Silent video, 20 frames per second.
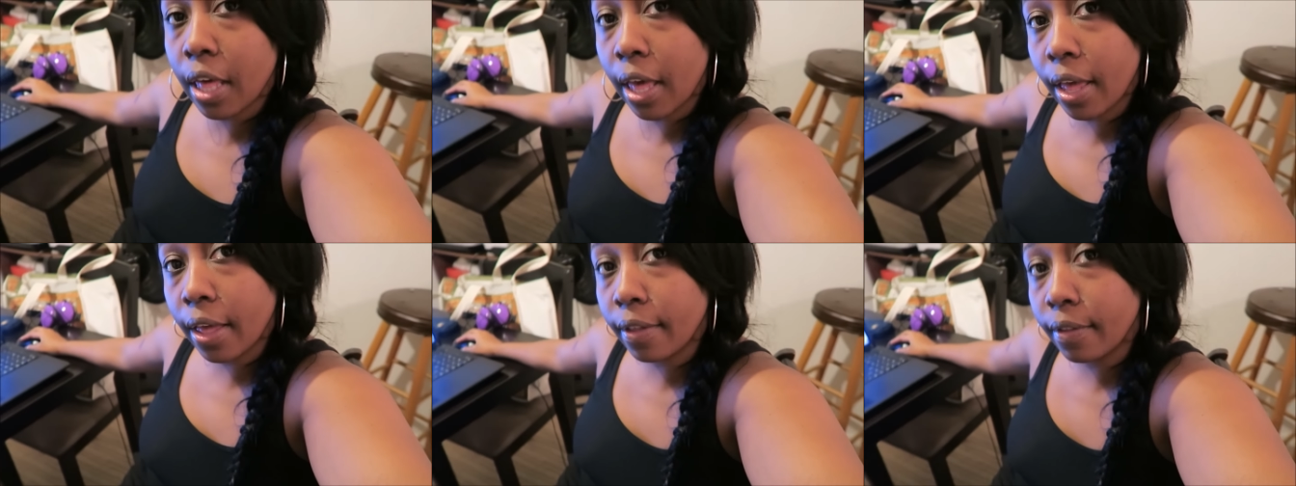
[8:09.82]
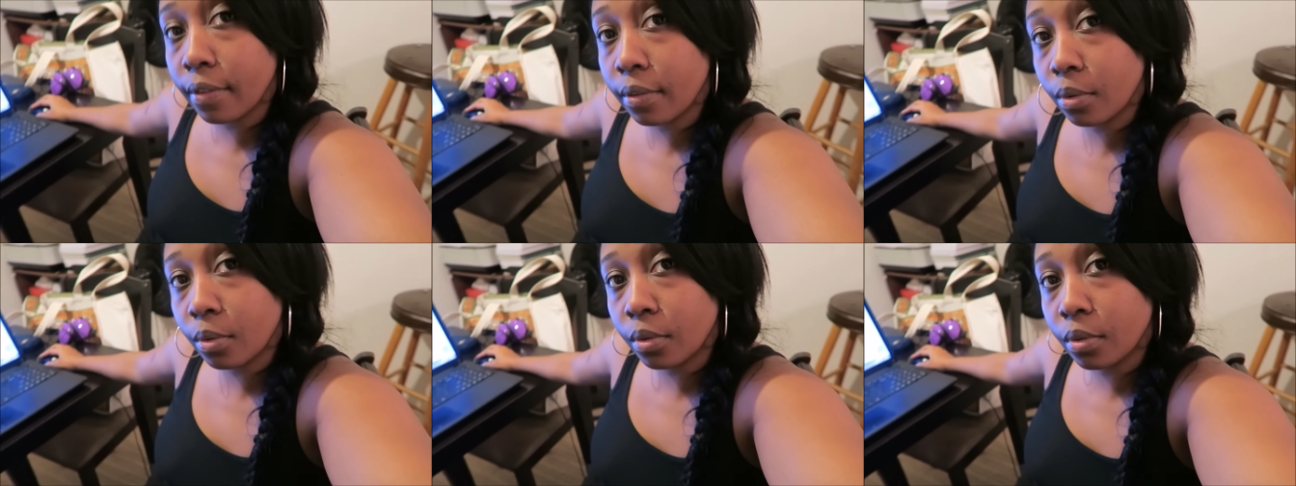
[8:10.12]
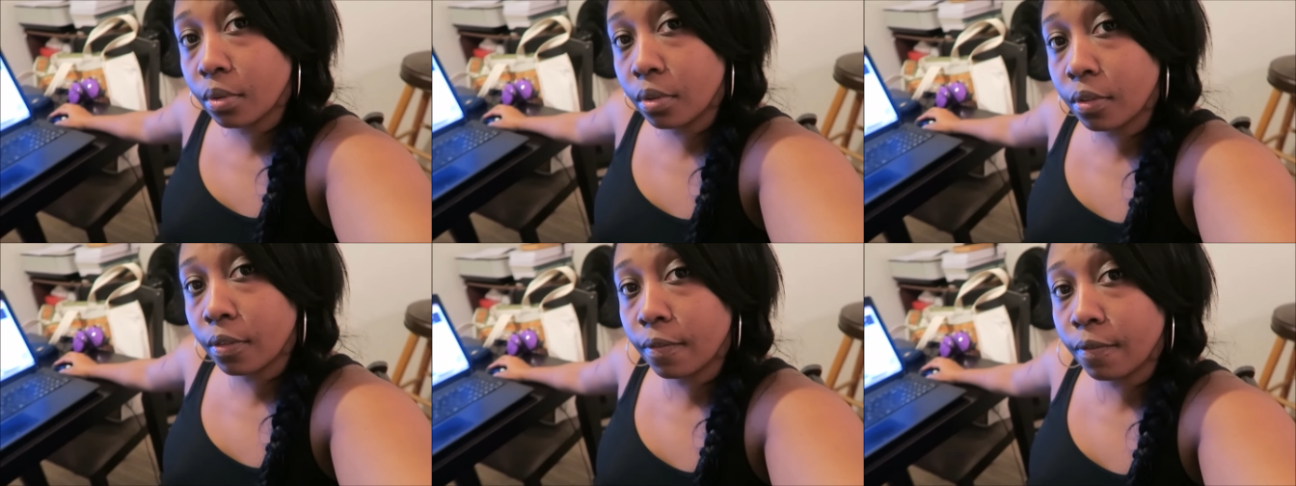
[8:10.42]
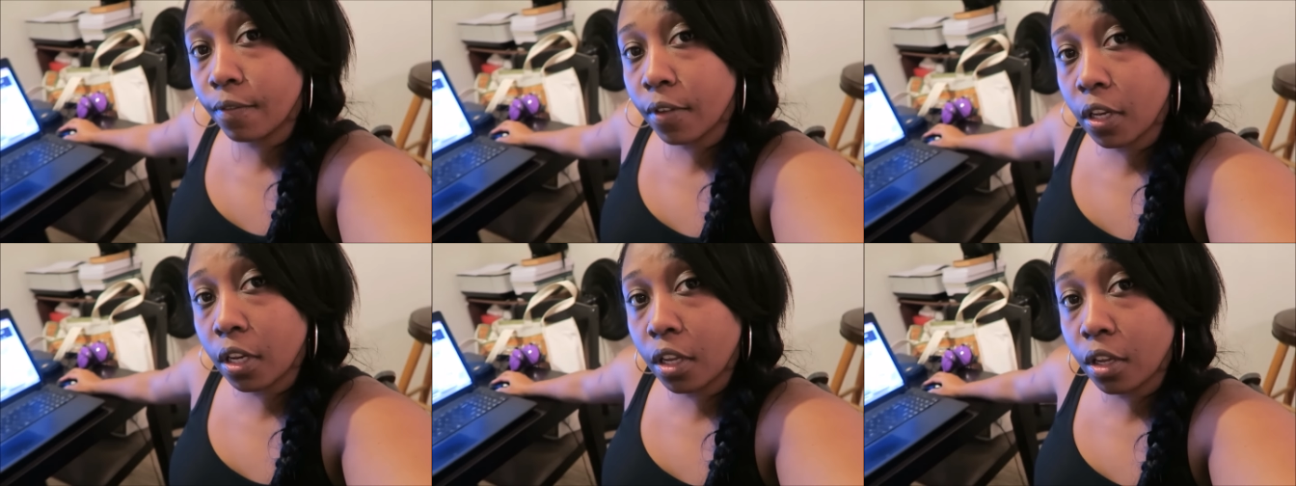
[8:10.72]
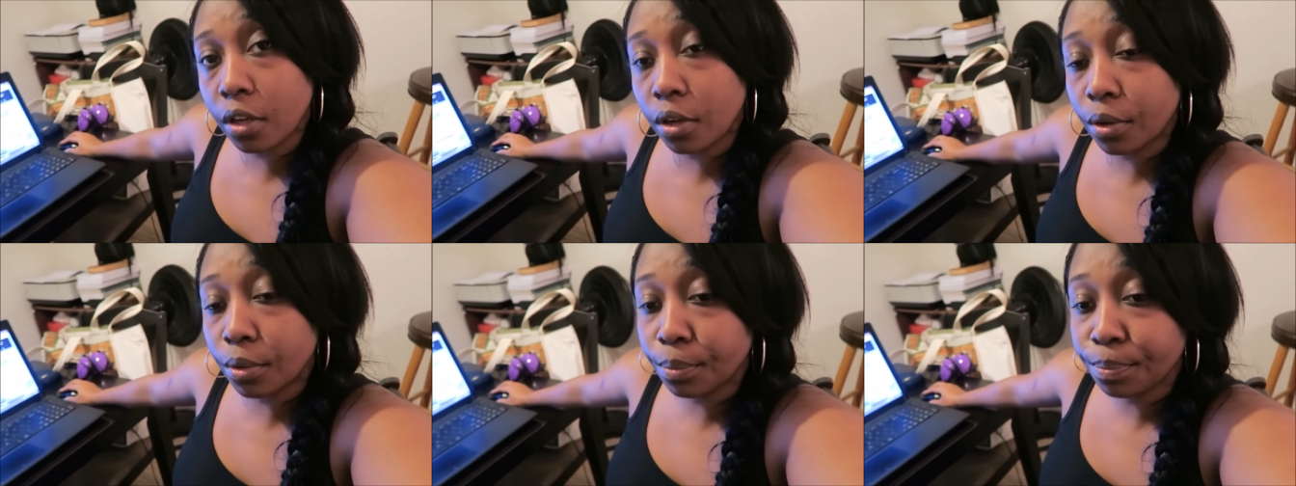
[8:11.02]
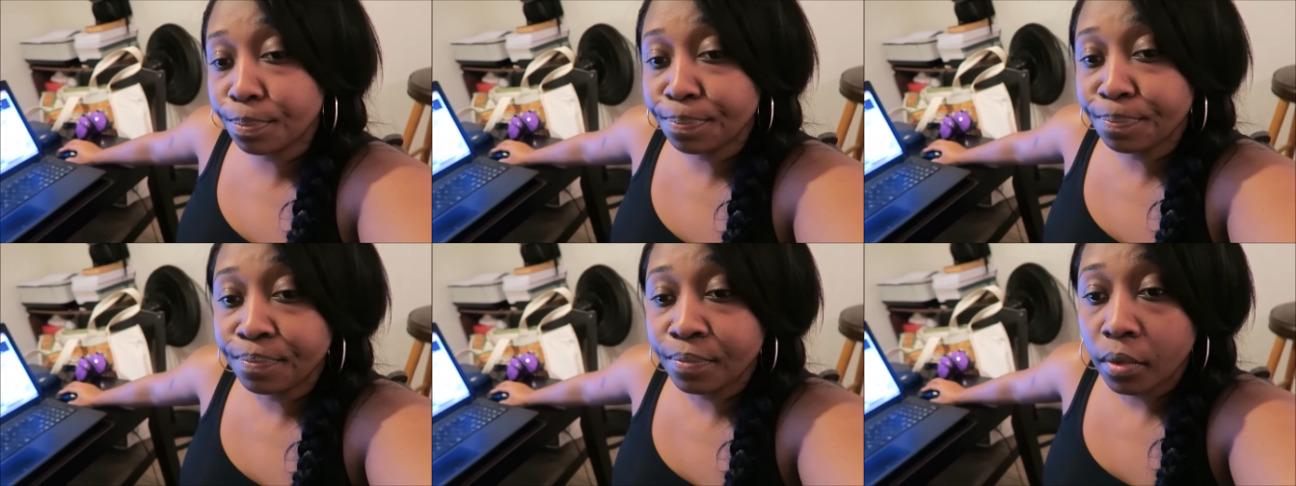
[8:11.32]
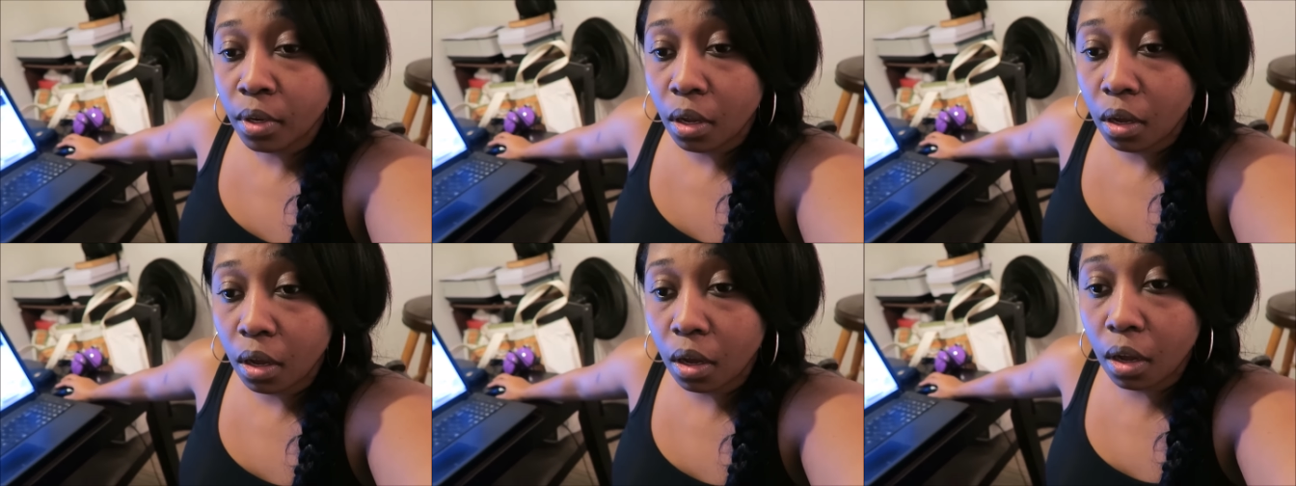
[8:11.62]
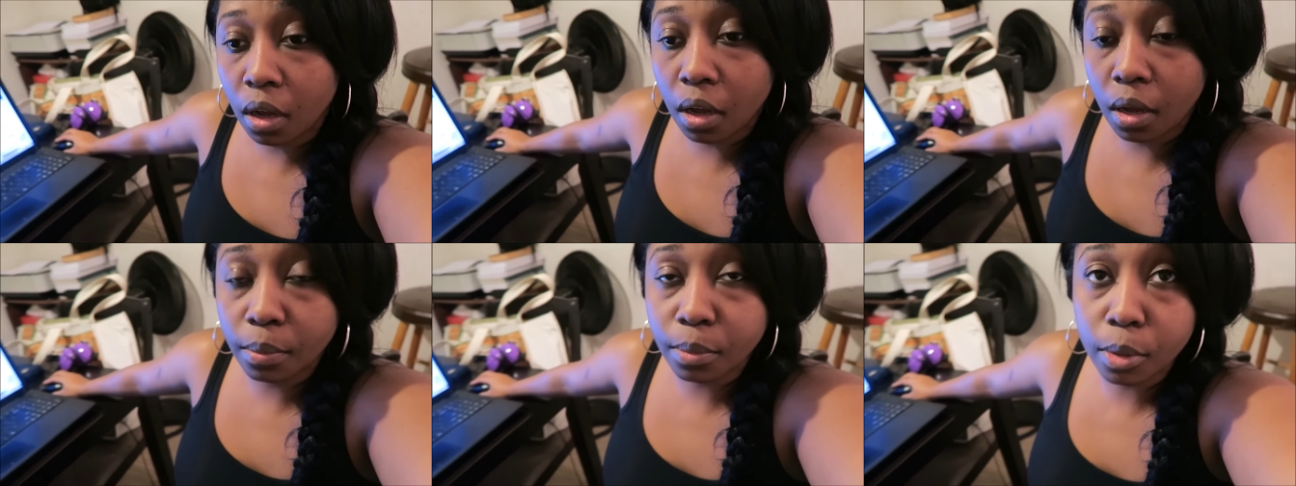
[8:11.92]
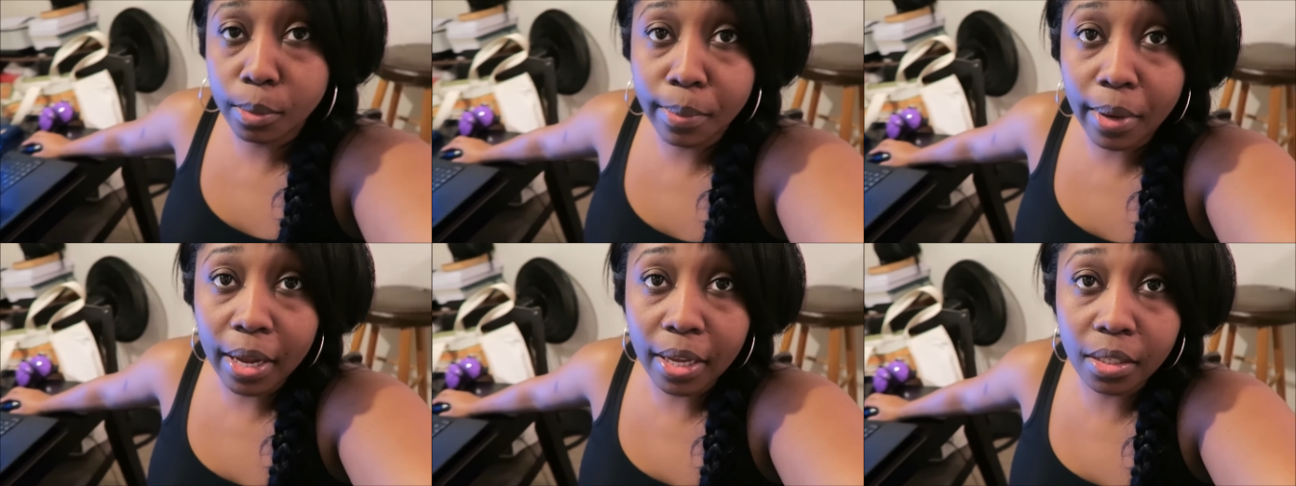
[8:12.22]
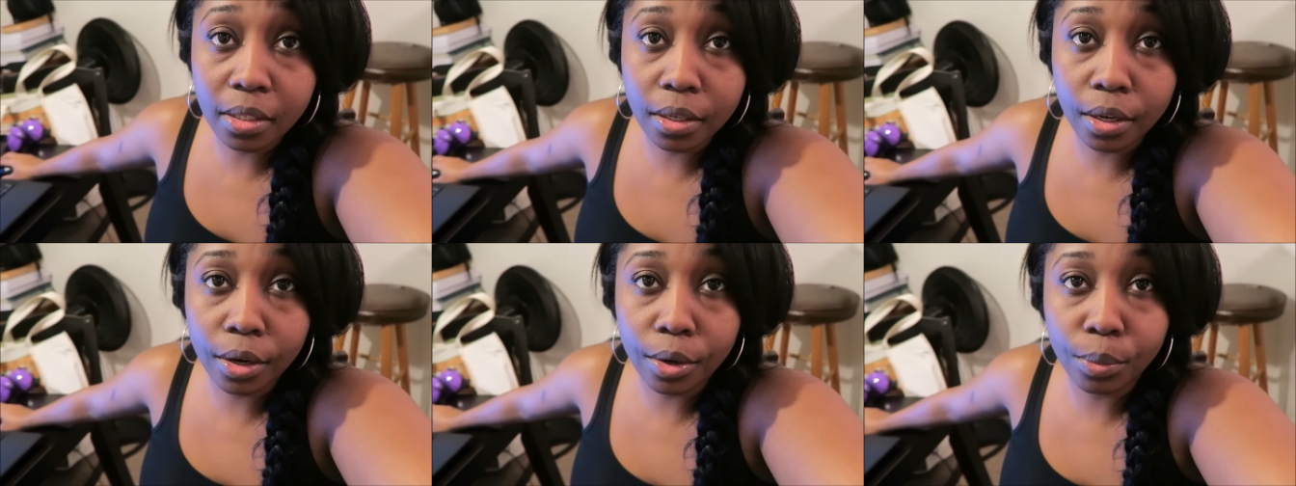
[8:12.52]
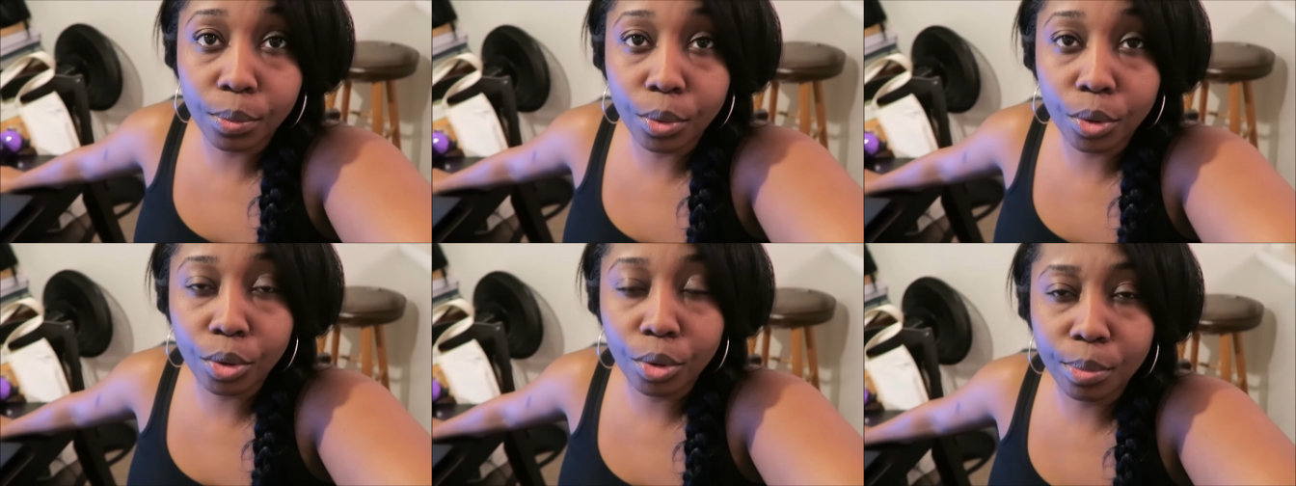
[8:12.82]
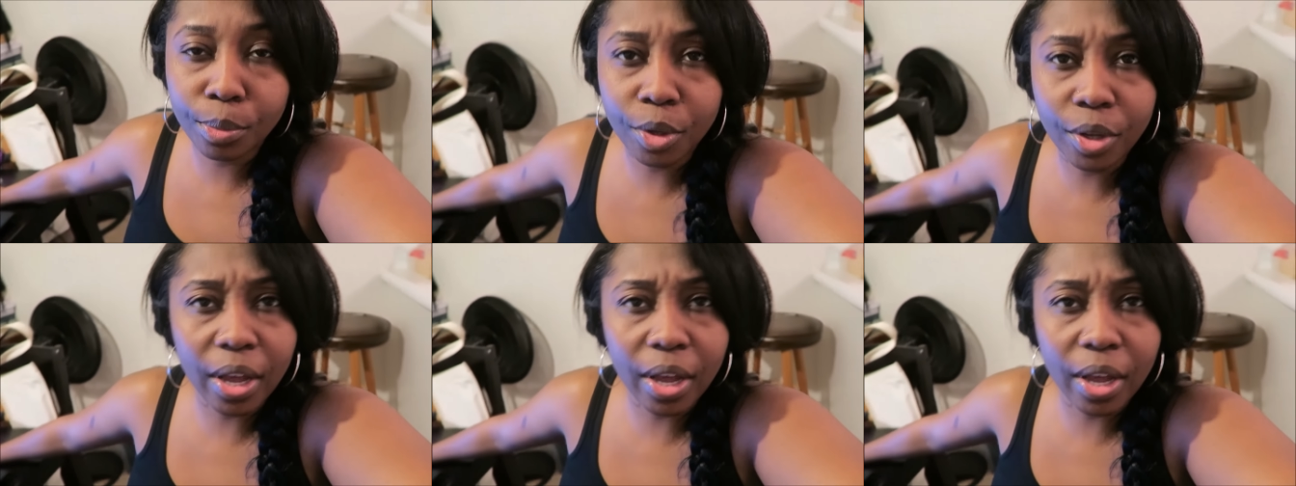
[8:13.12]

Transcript: that video. Tamaya's in her room.